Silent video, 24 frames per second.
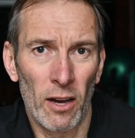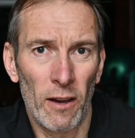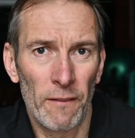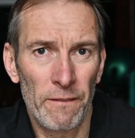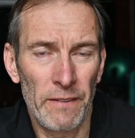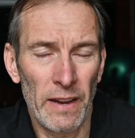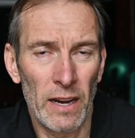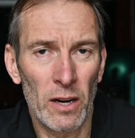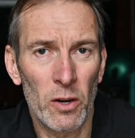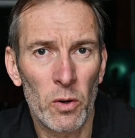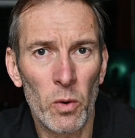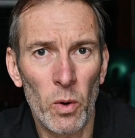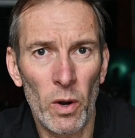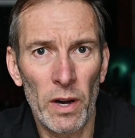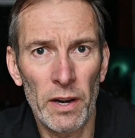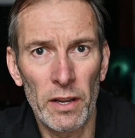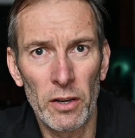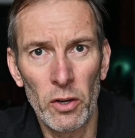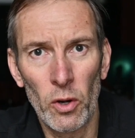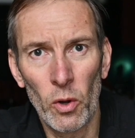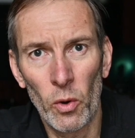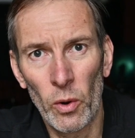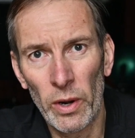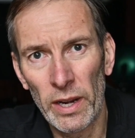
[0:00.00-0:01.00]
I found quite
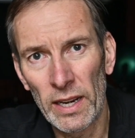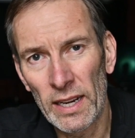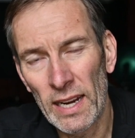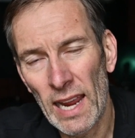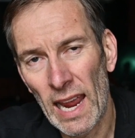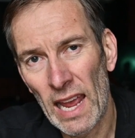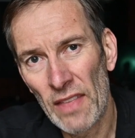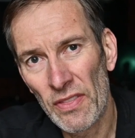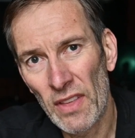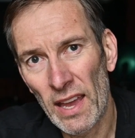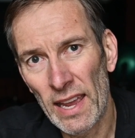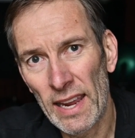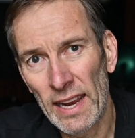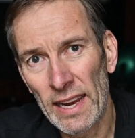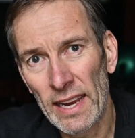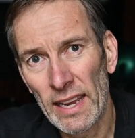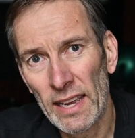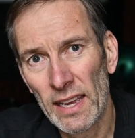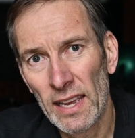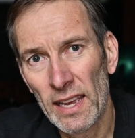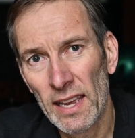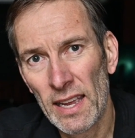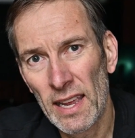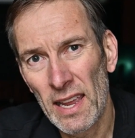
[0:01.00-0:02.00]
annoying, and they
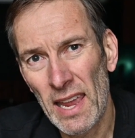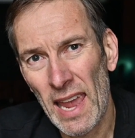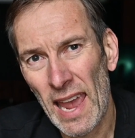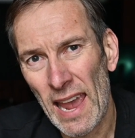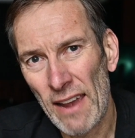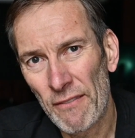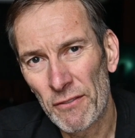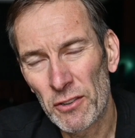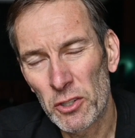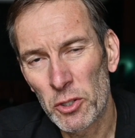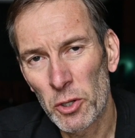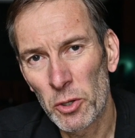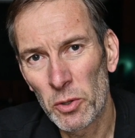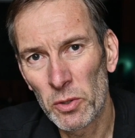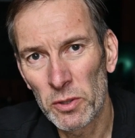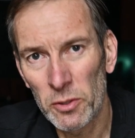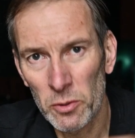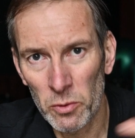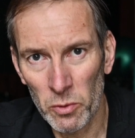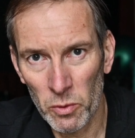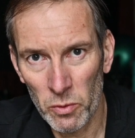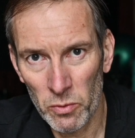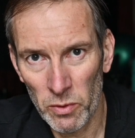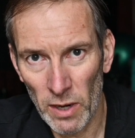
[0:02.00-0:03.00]
have 2
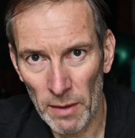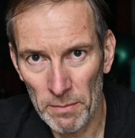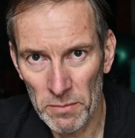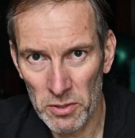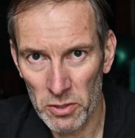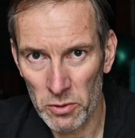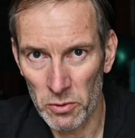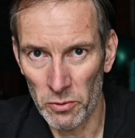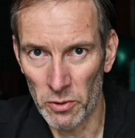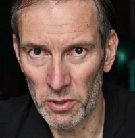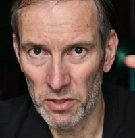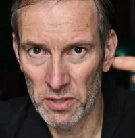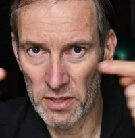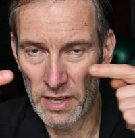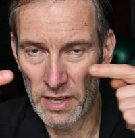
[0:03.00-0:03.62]
little grub screws